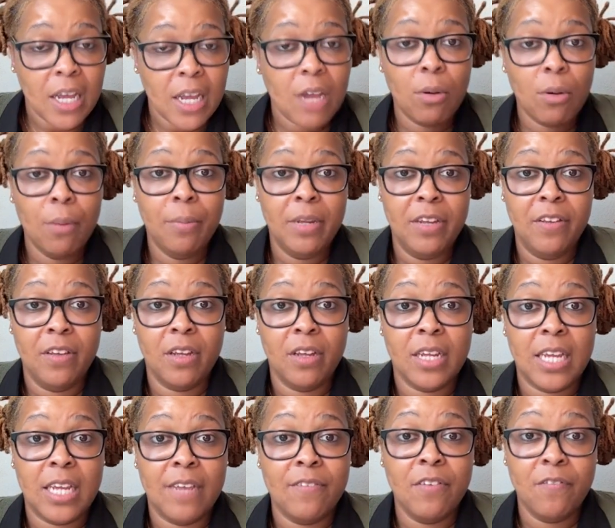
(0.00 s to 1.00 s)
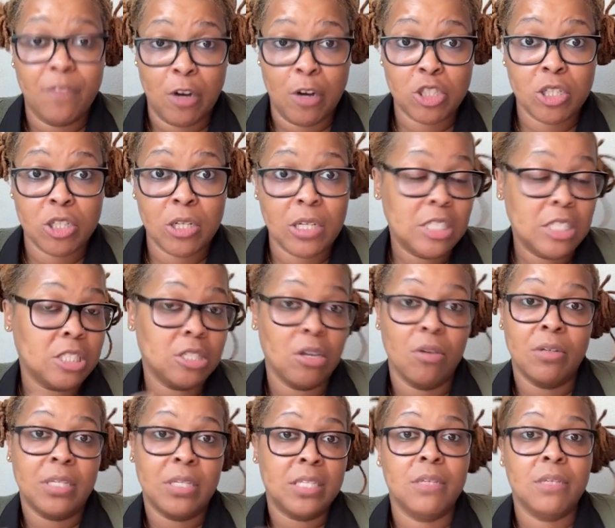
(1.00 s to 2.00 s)
It will be given virtually,
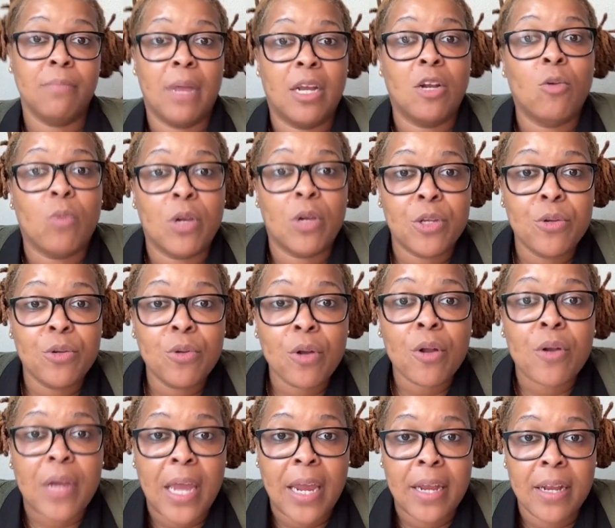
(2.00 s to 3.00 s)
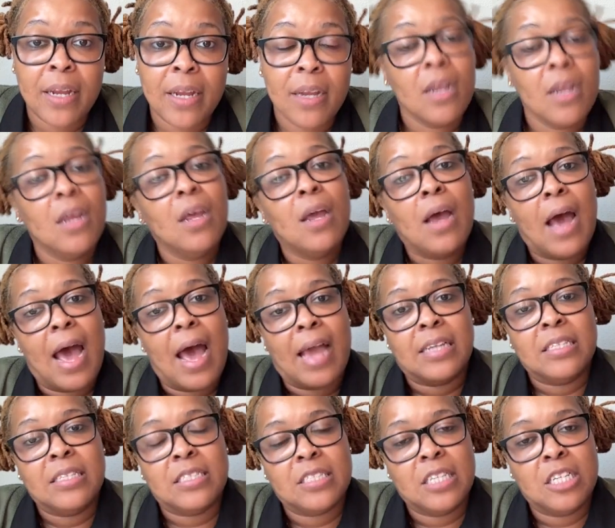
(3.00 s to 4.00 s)
so it doesn't matter where you locate it. I
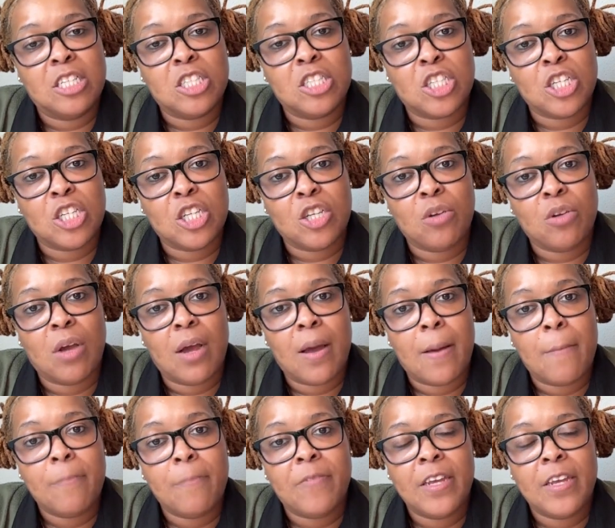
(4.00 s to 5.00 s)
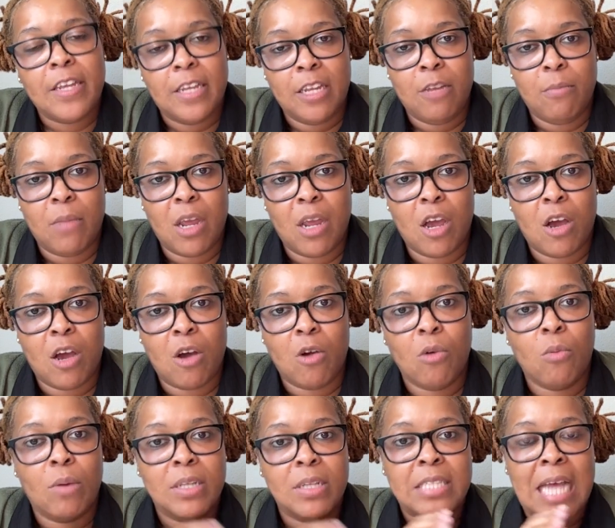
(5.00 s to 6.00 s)
can send it to you via
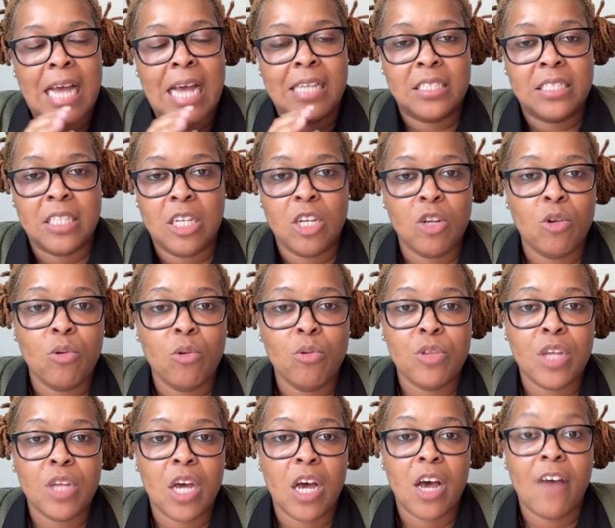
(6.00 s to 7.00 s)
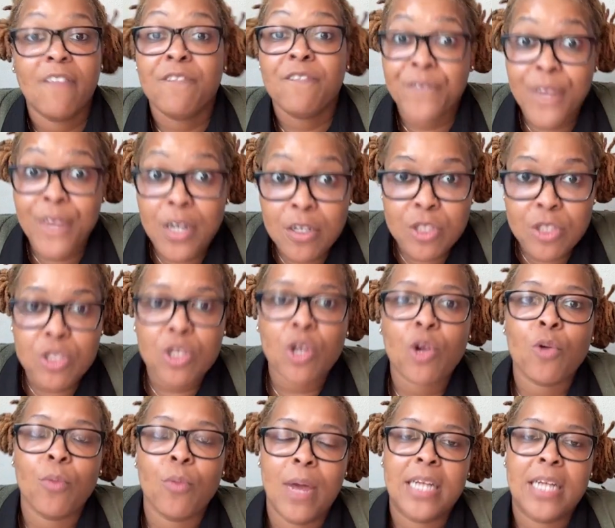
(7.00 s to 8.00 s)
email once I see who the first
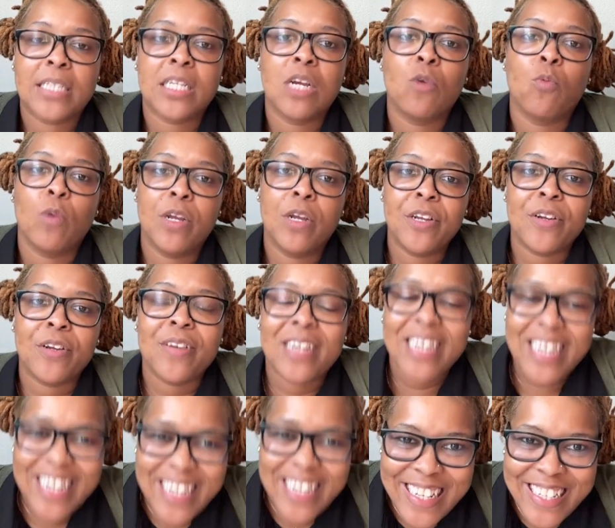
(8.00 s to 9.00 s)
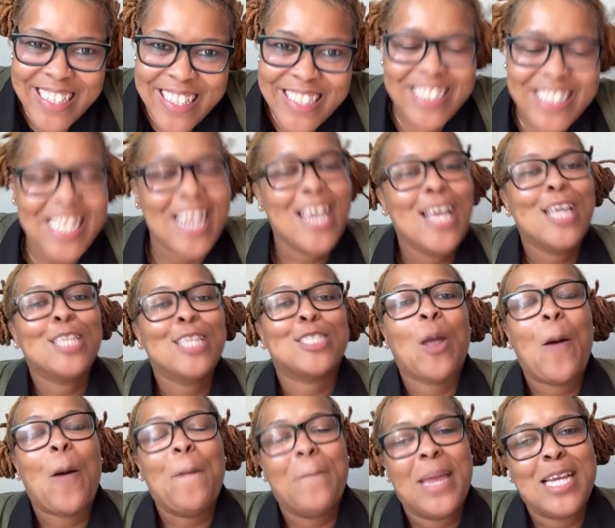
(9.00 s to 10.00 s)
correct winner is.
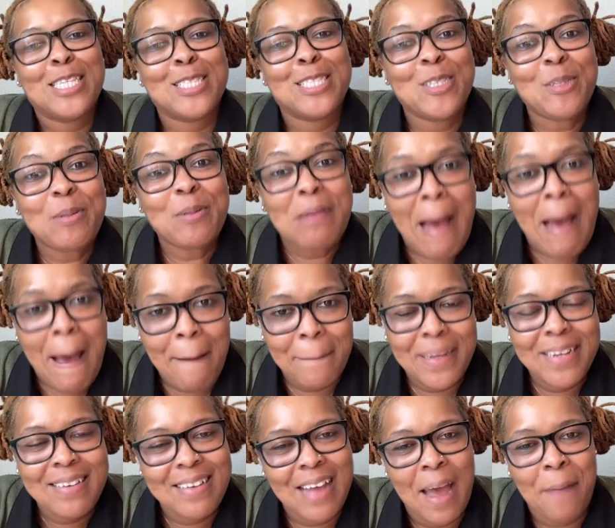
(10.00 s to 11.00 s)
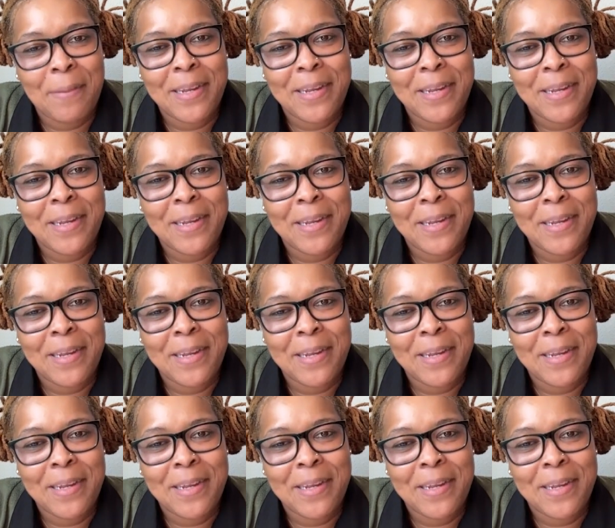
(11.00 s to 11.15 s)
So make sure you comment.